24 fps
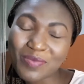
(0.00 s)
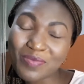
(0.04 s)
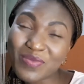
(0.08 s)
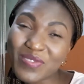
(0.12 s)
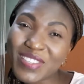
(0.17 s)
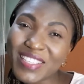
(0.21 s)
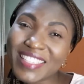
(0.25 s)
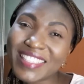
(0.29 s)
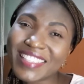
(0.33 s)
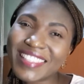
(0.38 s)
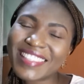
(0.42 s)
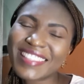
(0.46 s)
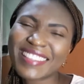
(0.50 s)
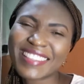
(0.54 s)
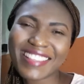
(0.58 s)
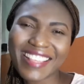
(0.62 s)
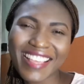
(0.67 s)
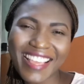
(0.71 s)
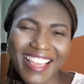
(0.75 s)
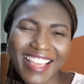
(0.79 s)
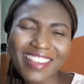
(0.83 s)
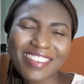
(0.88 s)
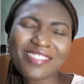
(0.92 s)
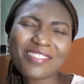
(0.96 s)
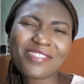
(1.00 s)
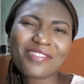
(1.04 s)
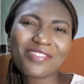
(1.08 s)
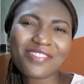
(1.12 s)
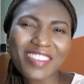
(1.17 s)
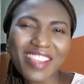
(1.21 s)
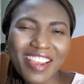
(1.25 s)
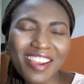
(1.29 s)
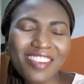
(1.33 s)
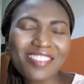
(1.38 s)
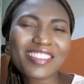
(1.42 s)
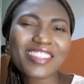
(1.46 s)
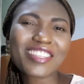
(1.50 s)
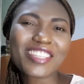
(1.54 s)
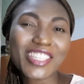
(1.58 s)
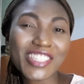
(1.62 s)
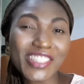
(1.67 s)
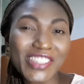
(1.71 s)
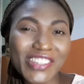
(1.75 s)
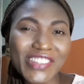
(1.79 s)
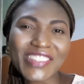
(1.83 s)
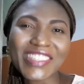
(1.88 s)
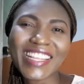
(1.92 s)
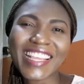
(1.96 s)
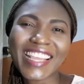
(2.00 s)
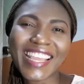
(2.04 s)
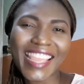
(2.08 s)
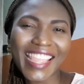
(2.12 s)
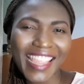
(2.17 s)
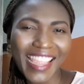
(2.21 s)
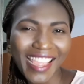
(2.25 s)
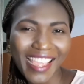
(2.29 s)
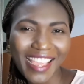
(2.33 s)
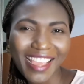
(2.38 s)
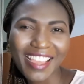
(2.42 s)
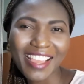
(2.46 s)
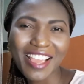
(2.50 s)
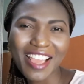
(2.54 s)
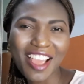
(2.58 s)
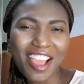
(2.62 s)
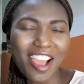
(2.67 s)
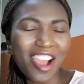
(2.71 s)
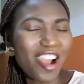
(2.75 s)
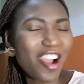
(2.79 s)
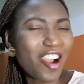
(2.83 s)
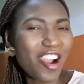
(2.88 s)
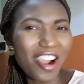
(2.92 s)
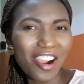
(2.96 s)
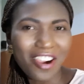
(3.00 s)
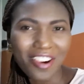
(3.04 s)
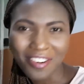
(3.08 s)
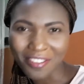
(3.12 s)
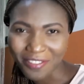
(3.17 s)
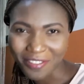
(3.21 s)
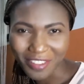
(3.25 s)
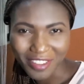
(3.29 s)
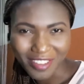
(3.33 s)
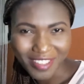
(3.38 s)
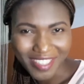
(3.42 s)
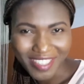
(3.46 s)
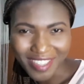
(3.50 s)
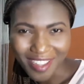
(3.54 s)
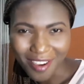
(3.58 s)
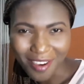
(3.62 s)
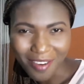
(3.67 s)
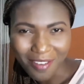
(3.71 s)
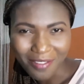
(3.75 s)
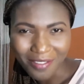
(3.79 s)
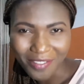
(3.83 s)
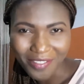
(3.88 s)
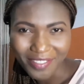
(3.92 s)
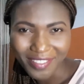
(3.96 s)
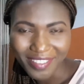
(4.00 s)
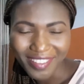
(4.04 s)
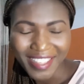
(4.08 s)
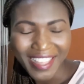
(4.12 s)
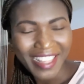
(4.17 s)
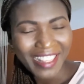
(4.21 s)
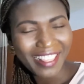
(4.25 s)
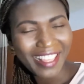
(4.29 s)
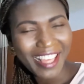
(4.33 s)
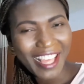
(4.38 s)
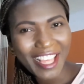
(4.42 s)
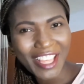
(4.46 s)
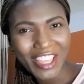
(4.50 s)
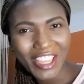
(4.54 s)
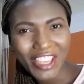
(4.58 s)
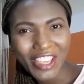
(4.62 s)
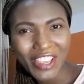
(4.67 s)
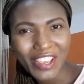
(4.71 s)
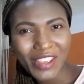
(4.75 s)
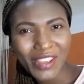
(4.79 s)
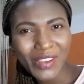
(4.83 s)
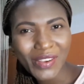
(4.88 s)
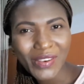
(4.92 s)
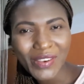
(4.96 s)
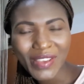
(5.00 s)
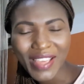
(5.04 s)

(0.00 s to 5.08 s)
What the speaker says: Please take very good care of yourself. Thank you,